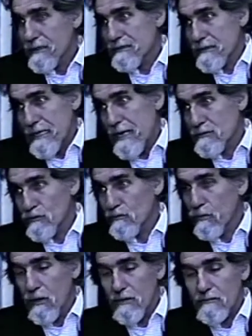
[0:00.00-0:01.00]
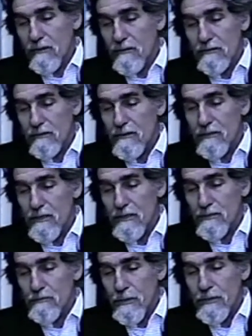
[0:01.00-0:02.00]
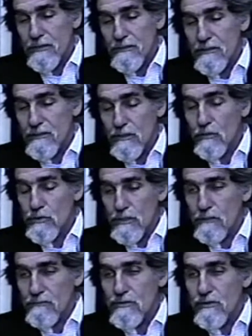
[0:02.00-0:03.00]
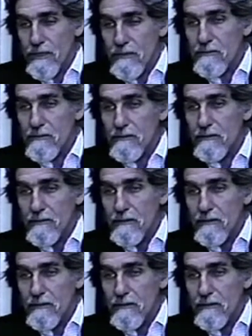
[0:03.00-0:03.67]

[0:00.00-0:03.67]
that's a natural part of our experience, this notion of straightness.